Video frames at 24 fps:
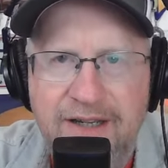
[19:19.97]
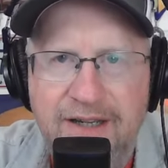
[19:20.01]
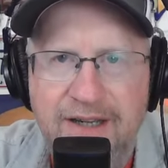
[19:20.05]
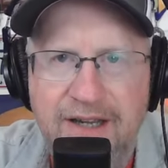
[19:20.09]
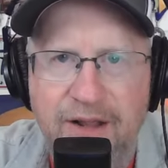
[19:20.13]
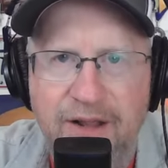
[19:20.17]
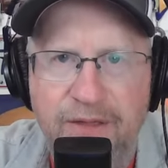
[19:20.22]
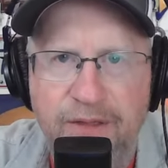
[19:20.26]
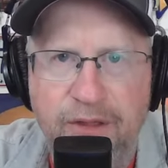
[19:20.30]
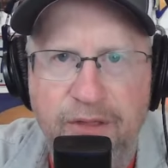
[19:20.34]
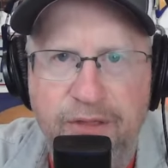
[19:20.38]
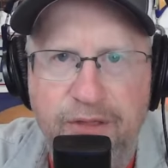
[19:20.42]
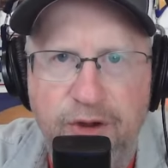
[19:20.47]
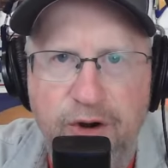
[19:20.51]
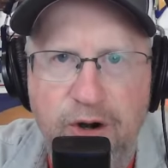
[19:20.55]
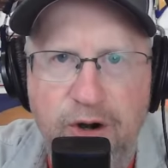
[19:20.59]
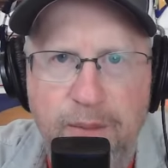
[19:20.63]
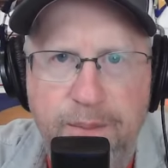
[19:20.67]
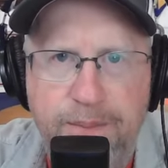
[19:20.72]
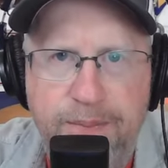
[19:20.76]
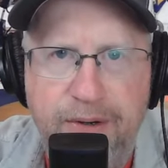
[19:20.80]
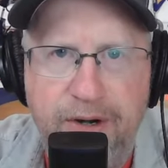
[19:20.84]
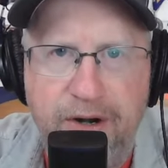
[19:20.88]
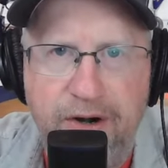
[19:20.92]
in the
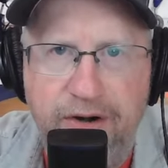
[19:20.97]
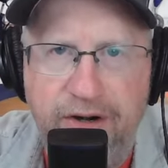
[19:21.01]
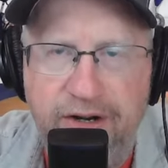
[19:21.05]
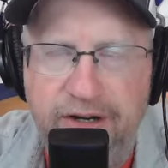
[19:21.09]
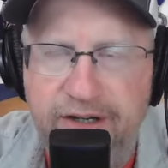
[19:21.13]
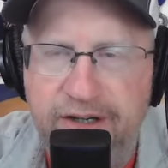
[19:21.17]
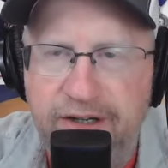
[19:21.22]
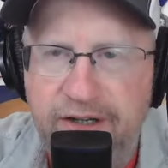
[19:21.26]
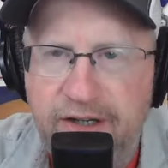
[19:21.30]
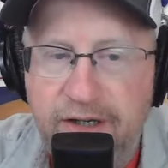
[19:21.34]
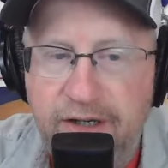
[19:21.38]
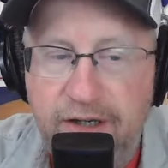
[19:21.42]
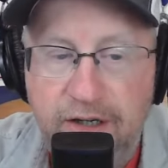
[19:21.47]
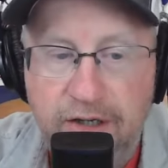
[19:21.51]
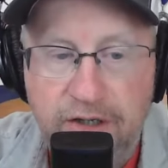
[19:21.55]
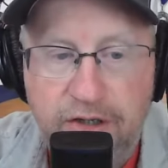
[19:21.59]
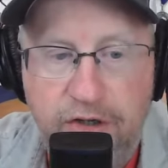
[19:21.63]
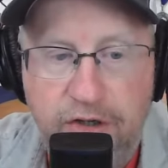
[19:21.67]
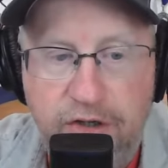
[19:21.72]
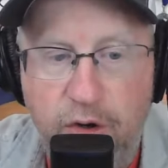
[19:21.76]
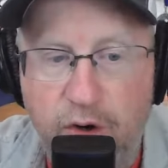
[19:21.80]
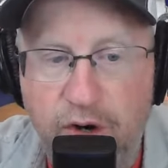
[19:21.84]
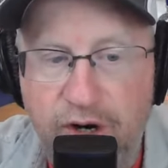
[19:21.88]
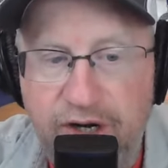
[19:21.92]
third period.
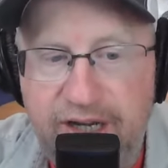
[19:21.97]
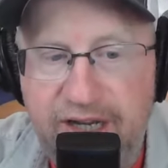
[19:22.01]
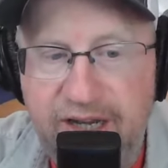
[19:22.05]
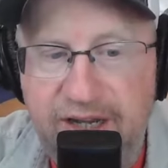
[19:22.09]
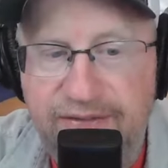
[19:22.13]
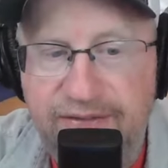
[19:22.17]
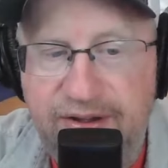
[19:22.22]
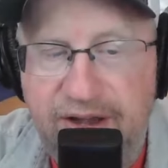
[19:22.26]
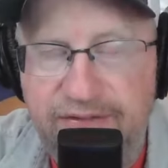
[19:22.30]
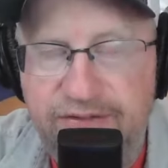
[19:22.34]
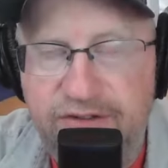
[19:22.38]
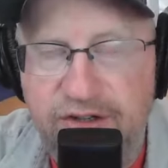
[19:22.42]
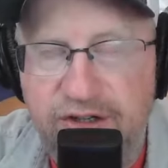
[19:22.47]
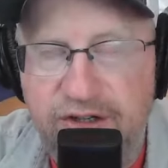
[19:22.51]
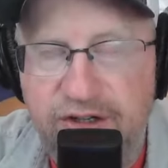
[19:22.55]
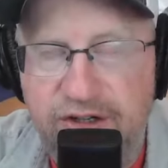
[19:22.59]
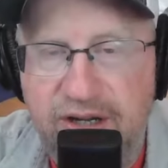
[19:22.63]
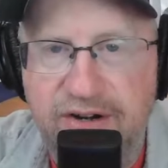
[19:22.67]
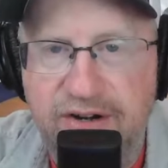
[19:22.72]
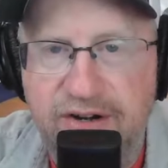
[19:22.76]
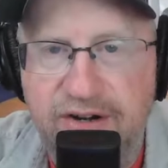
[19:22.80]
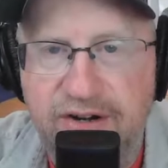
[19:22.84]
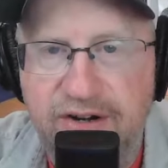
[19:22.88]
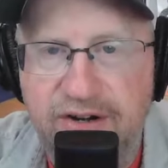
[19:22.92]
Georgiev, after
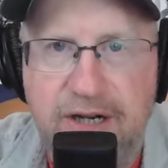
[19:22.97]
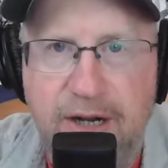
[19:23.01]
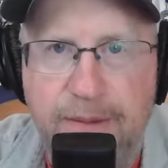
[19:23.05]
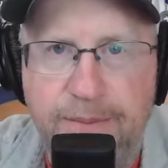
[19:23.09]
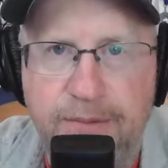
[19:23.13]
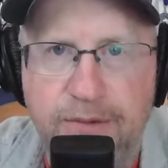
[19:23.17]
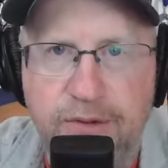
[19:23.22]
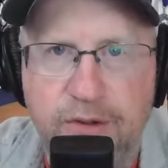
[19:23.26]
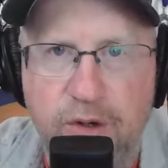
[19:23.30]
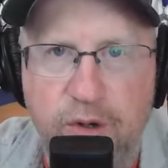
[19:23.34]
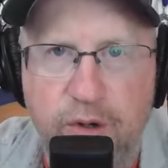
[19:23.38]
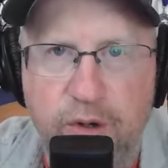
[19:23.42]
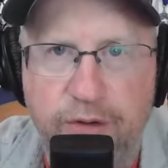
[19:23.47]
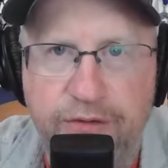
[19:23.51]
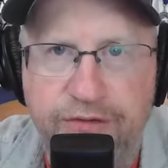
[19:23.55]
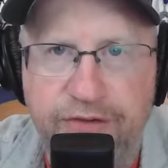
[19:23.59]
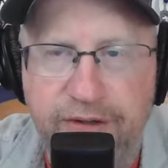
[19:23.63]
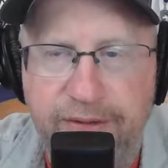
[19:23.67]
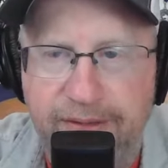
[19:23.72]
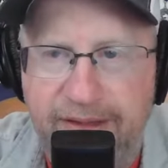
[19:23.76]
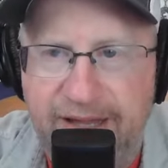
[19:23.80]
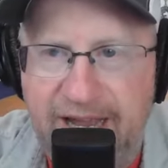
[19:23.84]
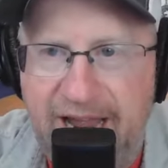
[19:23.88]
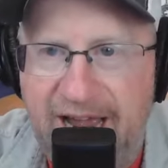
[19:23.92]
giving up a couple
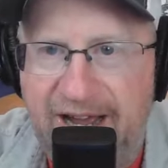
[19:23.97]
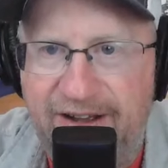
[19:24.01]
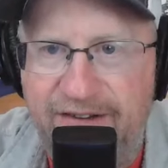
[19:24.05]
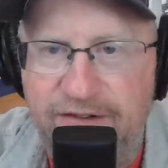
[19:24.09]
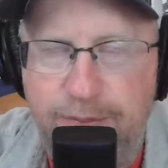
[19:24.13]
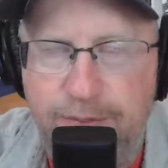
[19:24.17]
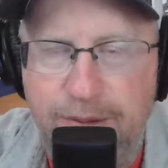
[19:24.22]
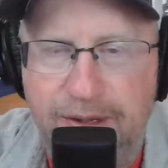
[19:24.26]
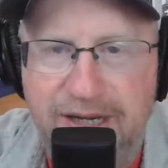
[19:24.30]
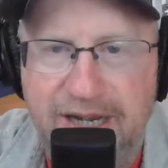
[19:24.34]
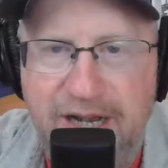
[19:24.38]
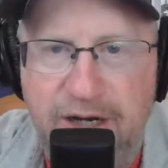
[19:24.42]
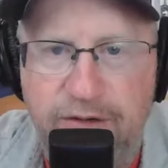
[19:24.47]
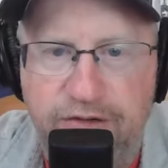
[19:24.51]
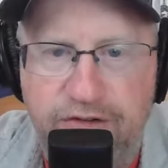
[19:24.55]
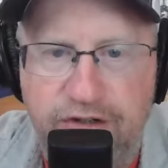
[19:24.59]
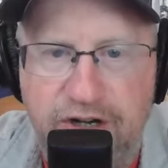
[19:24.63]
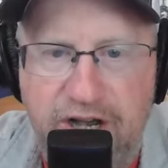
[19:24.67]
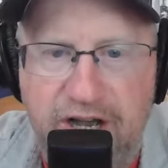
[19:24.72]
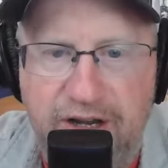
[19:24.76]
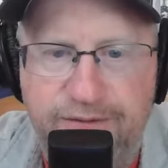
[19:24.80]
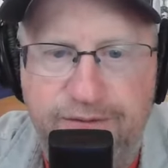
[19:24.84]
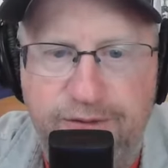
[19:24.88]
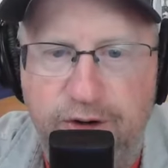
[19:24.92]
goals and the Avs being
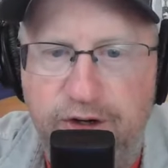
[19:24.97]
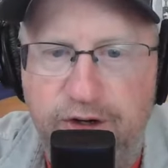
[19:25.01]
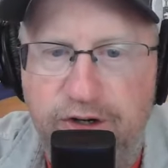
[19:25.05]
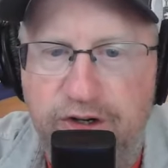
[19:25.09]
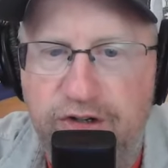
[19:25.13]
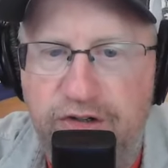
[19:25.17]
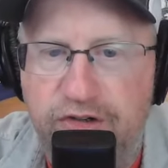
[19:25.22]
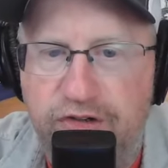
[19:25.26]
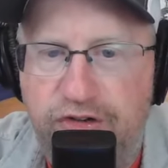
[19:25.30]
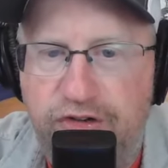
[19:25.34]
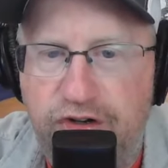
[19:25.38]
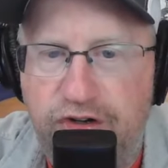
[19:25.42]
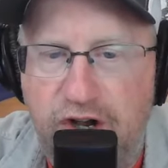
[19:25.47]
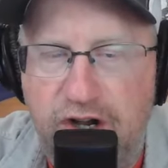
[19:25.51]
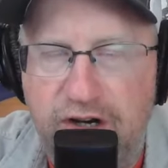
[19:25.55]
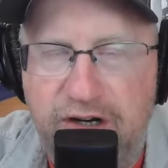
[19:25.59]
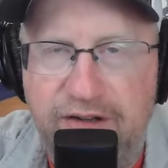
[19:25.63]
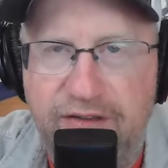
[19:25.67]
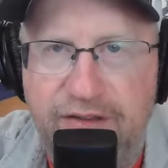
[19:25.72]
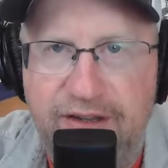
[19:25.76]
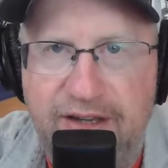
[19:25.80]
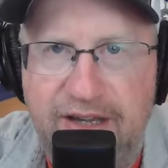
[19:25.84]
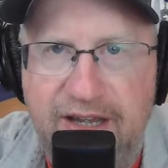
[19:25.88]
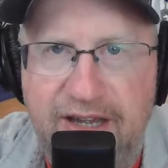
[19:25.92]
outshot for a good
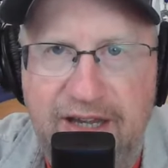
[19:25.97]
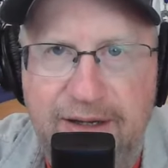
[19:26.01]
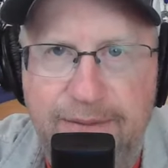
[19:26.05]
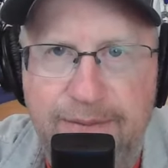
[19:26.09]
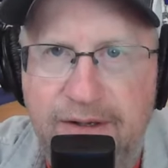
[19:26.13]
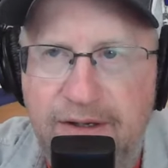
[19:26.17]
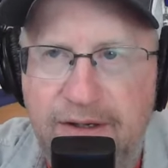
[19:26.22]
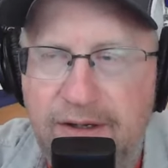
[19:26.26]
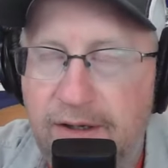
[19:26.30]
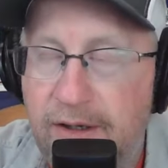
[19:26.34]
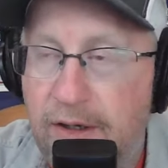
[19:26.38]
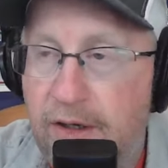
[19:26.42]
chunk of the game,